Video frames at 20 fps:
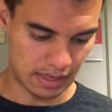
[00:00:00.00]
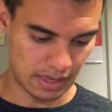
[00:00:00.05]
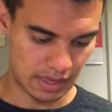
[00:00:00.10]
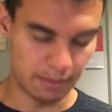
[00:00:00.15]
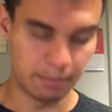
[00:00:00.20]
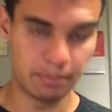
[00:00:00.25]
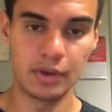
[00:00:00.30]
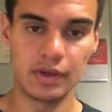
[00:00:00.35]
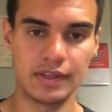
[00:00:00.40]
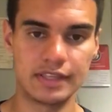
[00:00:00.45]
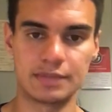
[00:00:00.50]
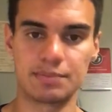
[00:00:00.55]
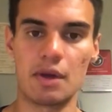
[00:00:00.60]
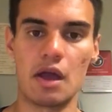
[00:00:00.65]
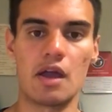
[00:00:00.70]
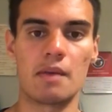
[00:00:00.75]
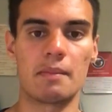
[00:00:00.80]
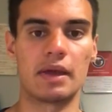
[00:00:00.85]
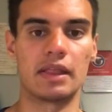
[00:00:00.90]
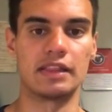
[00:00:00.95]
Input is
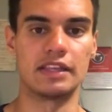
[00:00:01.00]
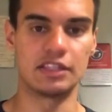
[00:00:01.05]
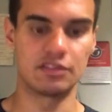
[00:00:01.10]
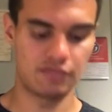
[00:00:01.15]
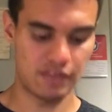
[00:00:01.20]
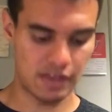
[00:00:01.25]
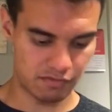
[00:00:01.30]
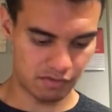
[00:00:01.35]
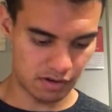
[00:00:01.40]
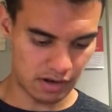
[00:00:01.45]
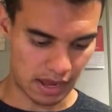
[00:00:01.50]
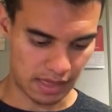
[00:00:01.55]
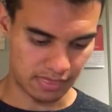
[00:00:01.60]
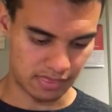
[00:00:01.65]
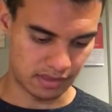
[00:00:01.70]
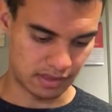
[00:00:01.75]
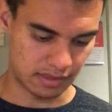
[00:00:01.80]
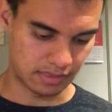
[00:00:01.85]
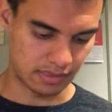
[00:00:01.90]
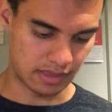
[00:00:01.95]
probably my least favorite. I
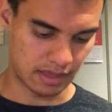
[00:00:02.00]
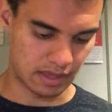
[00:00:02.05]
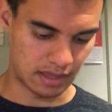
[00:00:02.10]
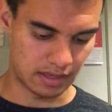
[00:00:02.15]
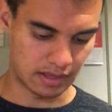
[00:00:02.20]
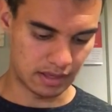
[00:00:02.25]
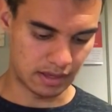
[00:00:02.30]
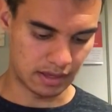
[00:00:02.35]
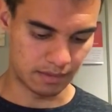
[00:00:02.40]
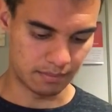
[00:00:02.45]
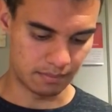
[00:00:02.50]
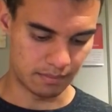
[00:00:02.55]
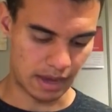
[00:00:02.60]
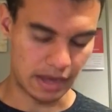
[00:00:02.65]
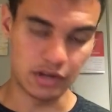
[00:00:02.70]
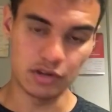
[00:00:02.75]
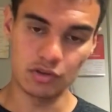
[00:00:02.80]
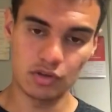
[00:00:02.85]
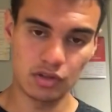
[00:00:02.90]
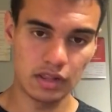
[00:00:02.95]
think that
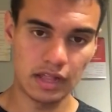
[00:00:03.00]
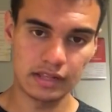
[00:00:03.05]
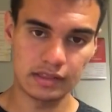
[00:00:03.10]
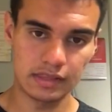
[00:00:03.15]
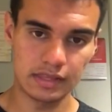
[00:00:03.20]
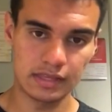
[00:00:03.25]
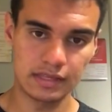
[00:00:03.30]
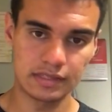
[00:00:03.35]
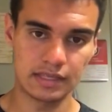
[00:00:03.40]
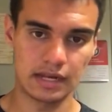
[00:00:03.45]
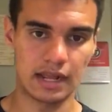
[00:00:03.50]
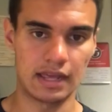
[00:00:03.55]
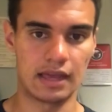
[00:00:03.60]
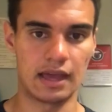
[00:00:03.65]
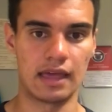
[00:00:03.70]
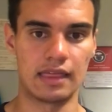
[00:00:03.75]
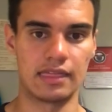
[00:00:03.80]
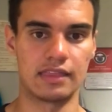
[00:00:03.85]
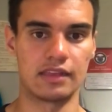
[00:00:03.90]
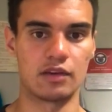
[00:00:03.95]
I do collect things, and
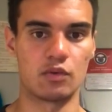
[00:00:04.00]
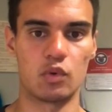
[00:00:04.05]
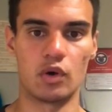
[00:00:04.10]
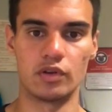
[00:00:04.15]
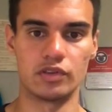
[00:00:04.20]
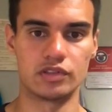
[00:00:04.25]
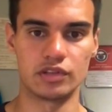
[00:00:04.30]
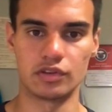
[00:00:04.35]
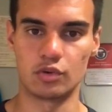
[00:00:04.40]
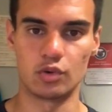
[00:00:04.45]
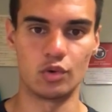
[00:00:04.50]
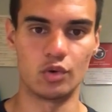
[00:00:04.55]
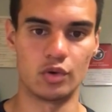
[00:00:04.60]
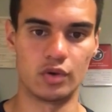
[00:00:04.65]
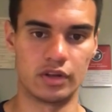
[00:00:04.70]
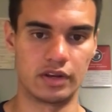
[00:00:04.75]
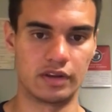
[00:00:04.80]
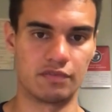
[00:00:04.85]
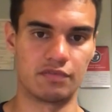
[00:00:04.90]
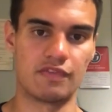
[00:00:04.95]
I think quotes are
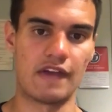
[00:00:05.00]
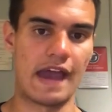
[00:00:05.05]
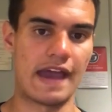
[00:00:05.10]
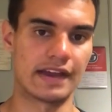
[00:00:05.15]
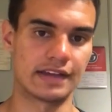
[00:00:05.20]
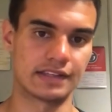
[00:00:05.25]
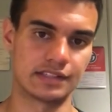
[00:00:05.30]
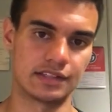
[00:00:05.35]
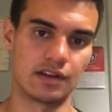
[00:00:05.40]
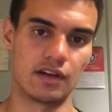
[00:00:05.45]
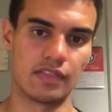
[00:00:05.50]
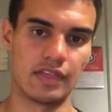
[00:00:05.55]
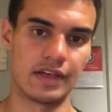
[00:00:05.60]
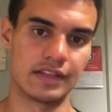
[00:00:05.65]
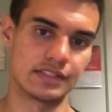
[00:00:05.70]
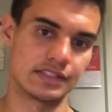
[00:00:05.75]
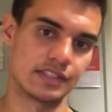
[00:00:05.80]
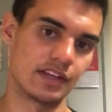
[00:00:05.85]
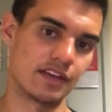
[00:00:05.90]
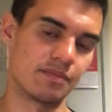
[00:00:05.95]
cool and facts and all
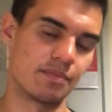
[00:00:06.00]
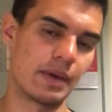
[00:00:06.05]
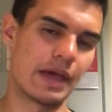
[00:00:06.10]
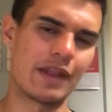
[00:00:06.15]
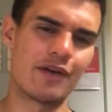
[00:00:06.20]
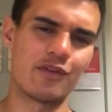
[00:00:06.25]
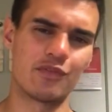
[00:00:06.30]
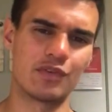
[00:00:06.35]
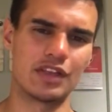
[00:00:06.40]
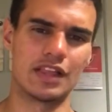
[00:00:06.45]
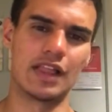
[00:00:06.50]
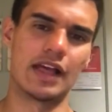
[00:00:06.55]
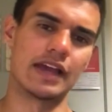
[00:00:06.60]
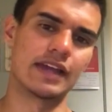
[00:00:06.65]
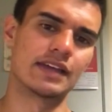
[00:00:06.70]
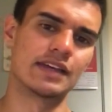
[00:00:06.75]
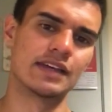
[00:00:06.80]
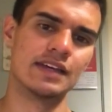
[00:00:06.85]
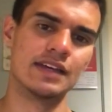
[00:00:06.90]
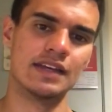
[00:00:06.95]
that stuff, but I don't really
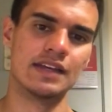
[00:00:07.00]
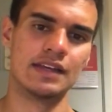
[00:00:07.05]
like,